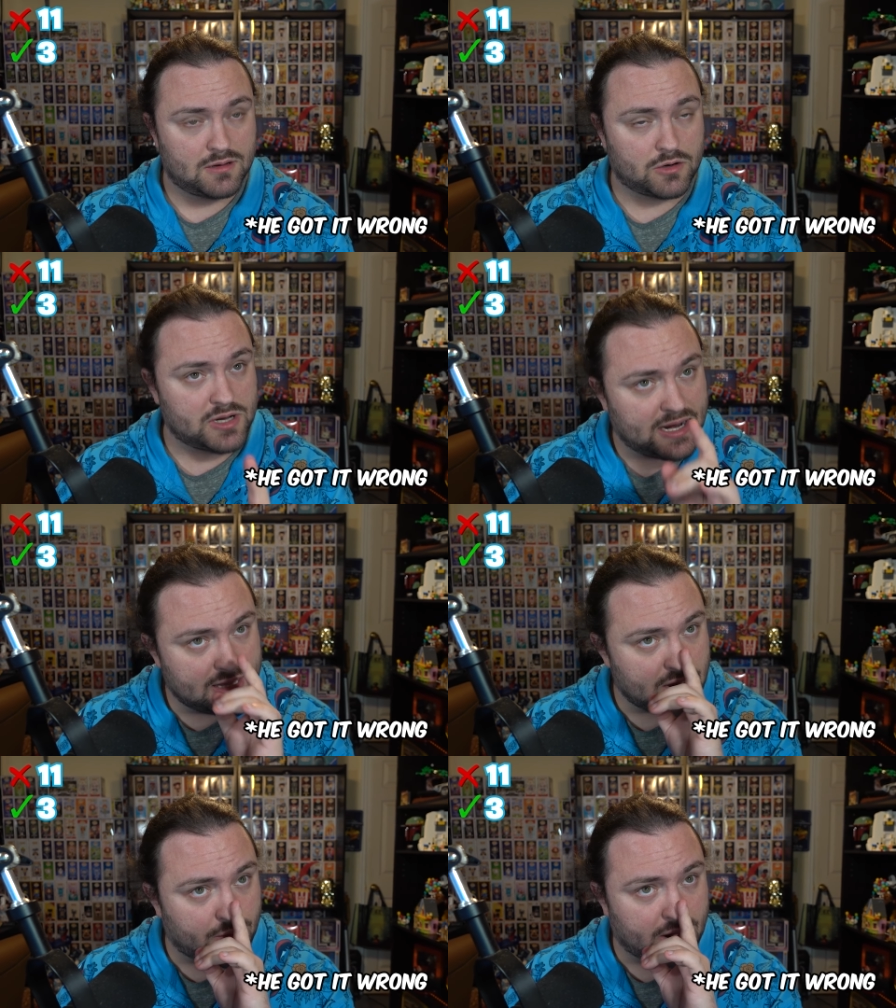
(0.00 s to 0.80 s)
Or did I
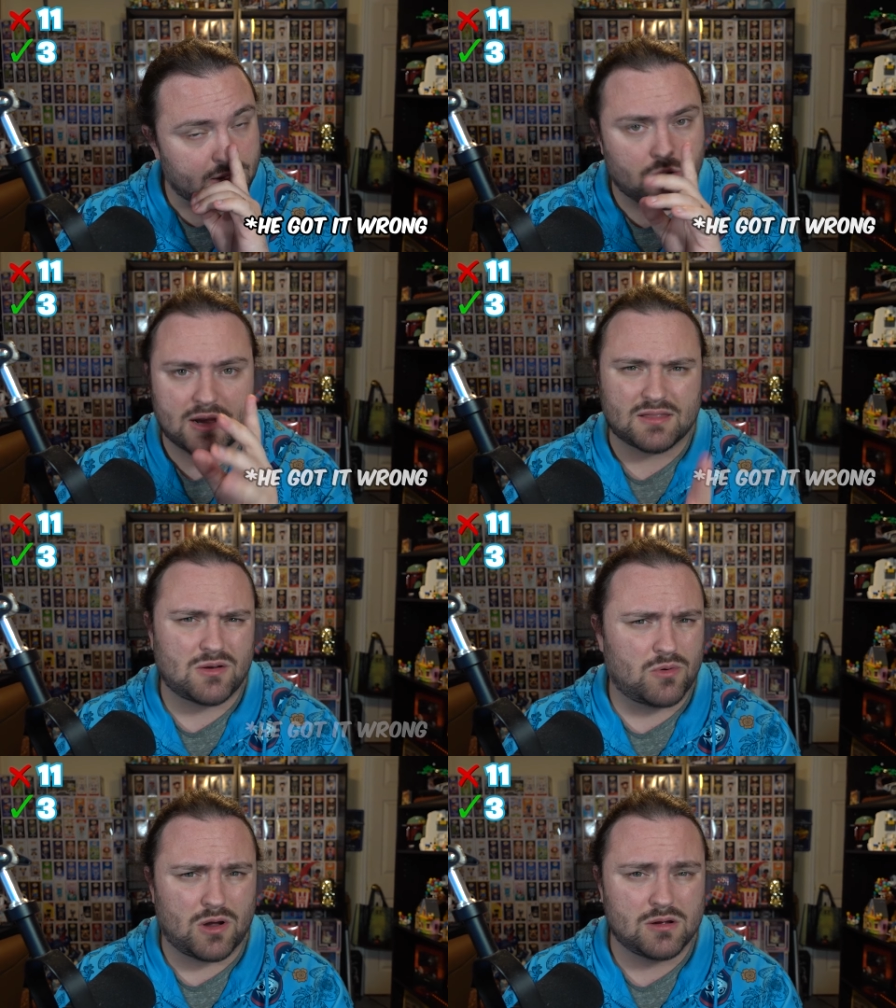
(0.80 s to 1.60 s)
get that one right? No, I got
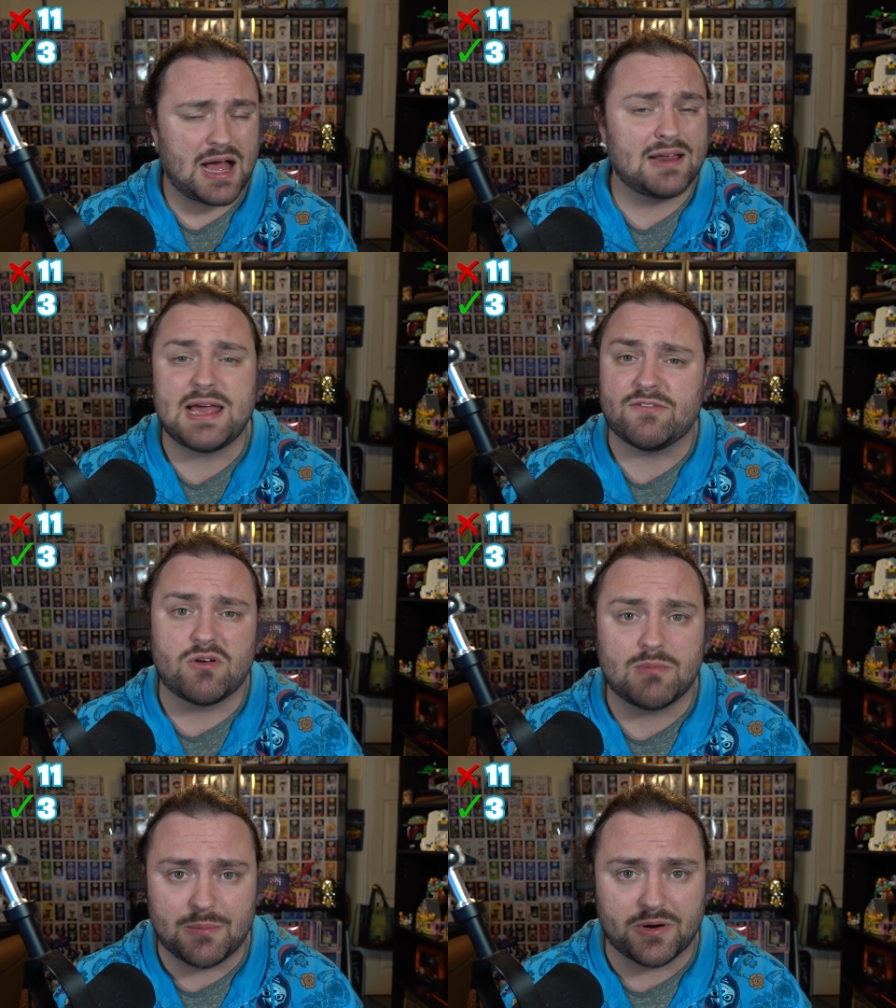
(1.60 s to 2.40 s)
that one wrong. I can't even
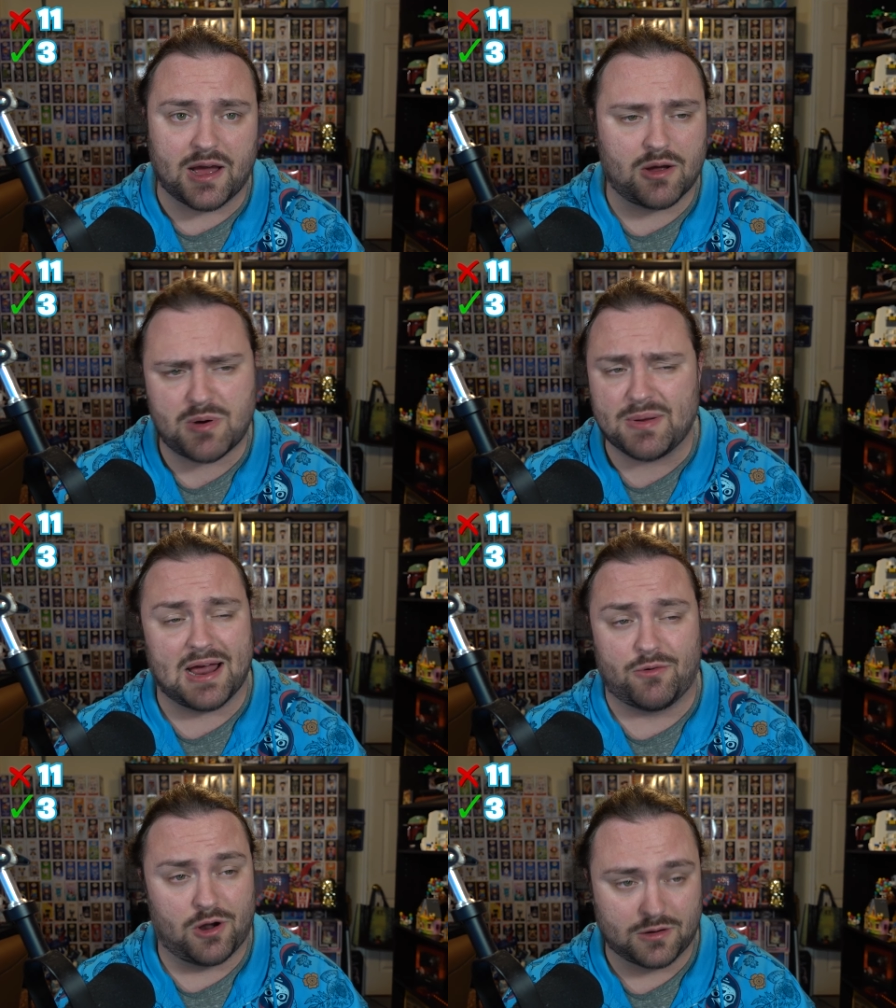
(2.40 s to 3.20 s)
remember now. I probably
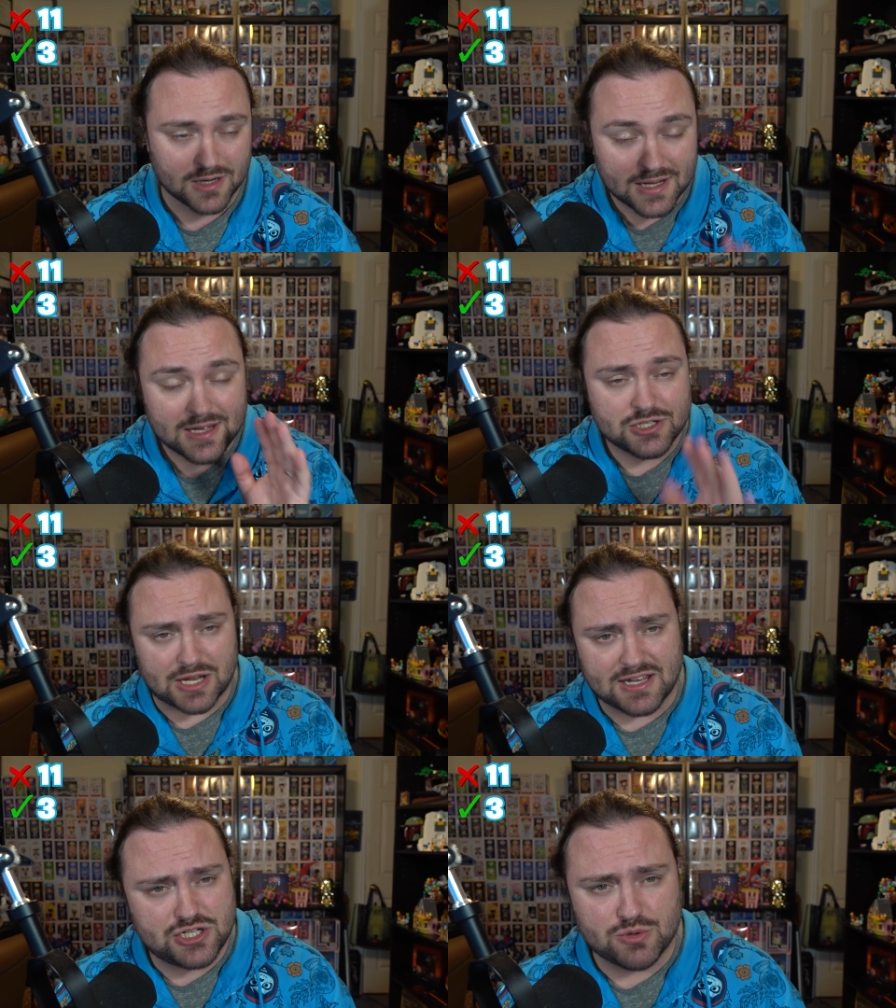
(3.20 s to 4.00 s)
got it wrong.
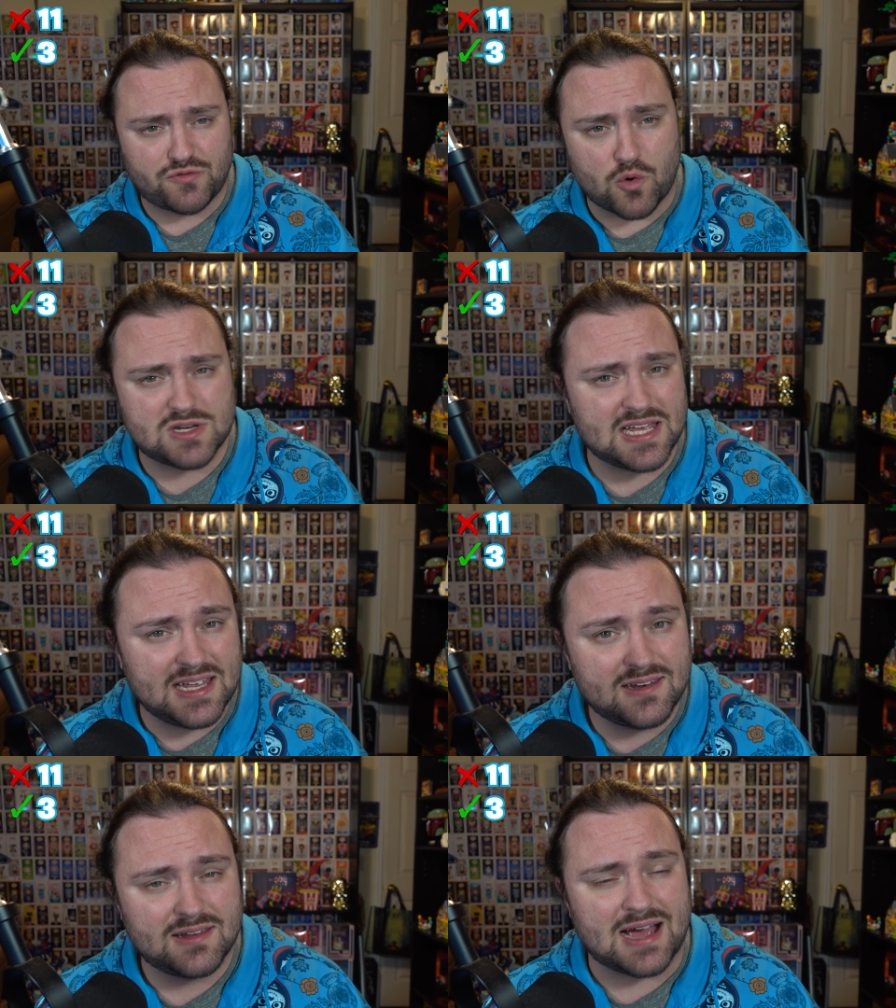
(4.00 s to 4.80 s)
I think she was
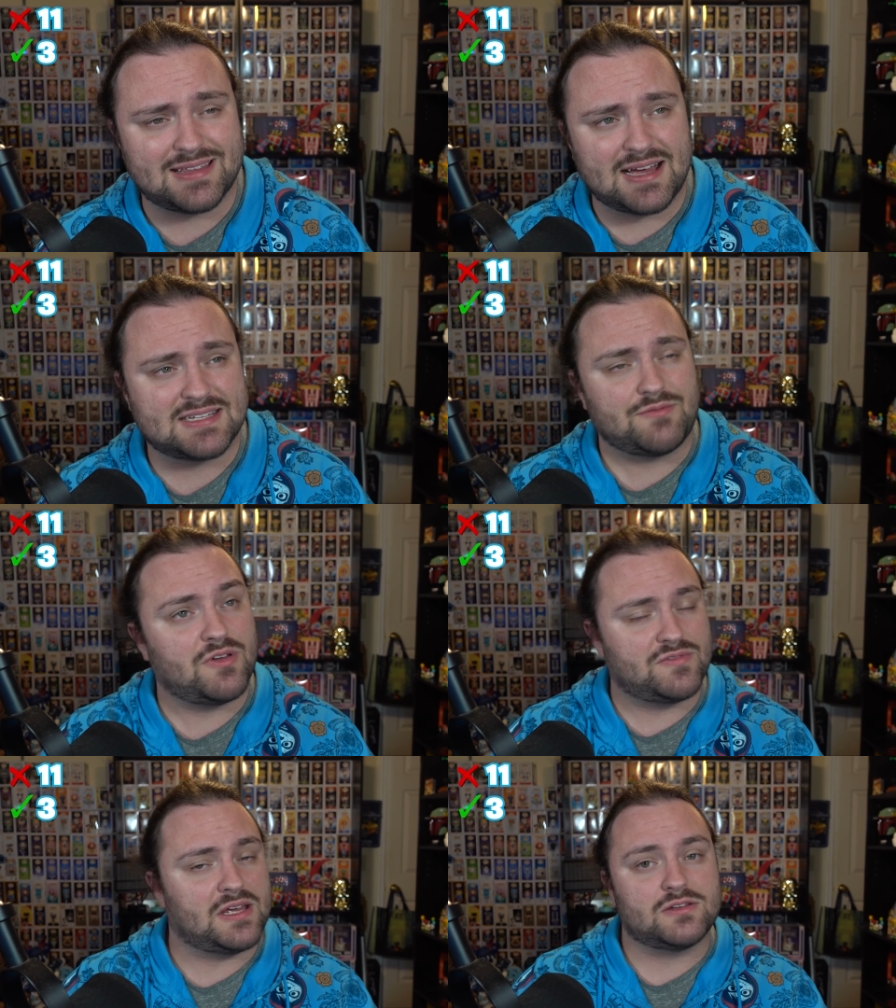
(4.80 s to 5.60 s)
14. I think I said
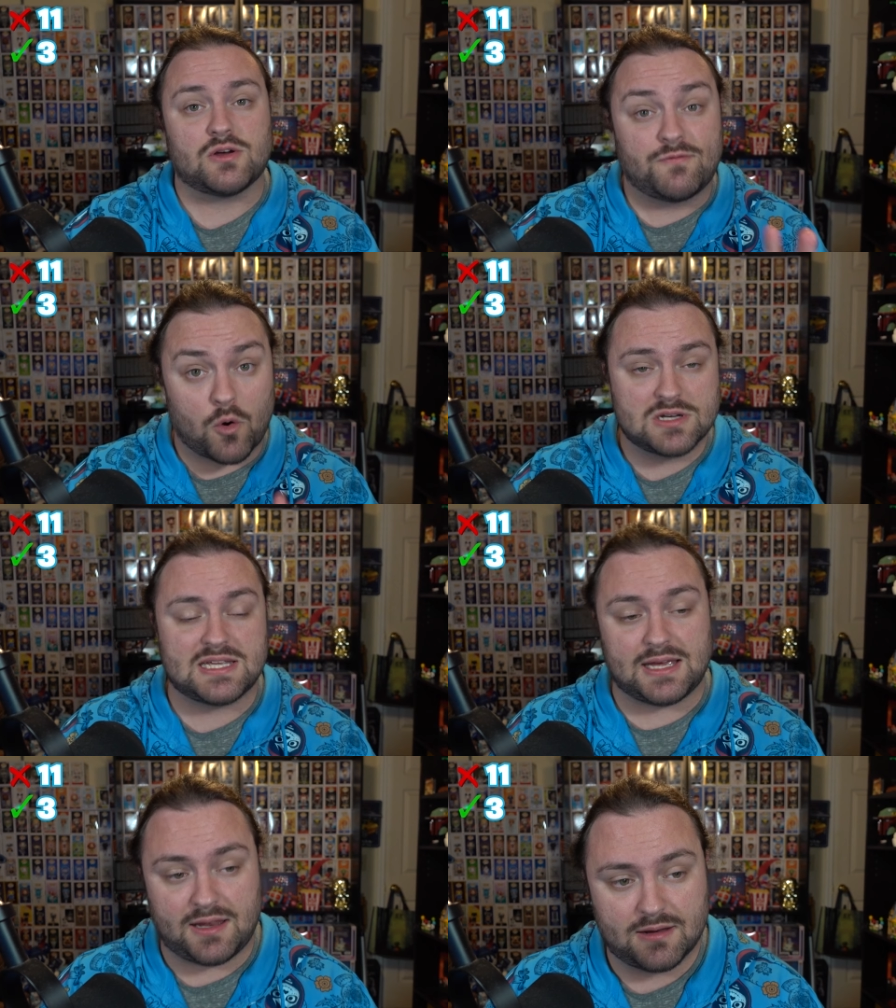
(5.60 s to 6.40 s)
15. So
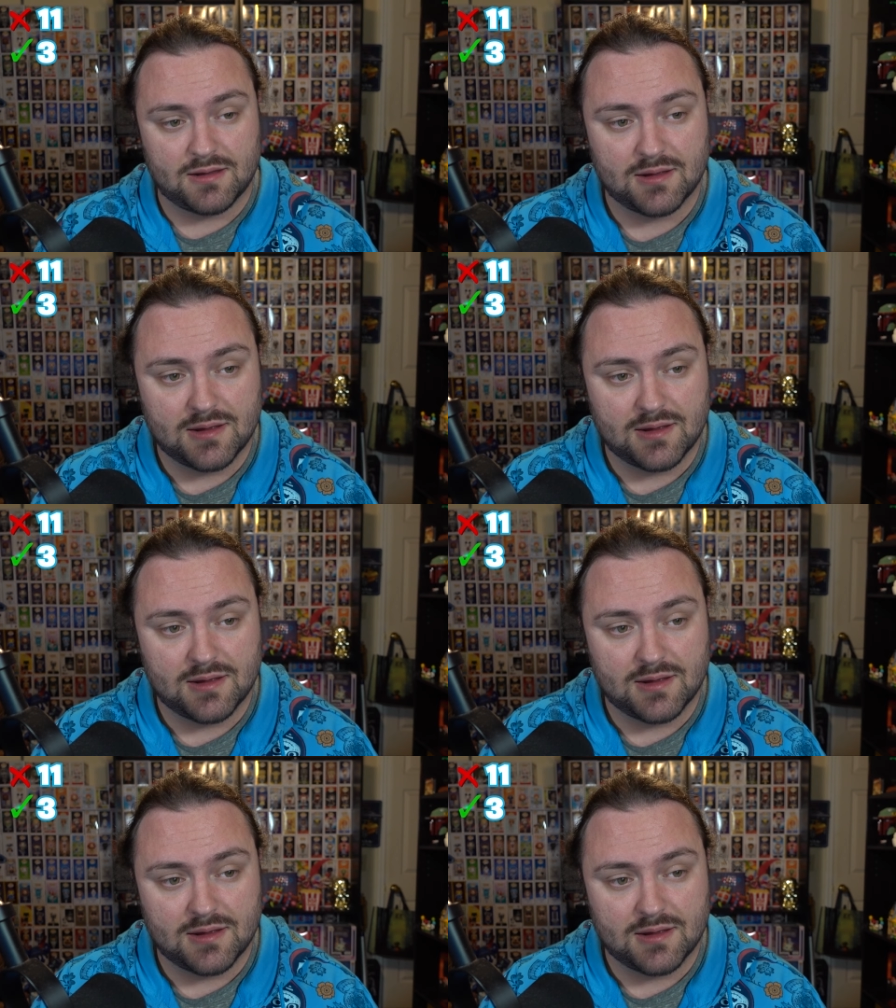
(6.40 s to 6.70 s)
14.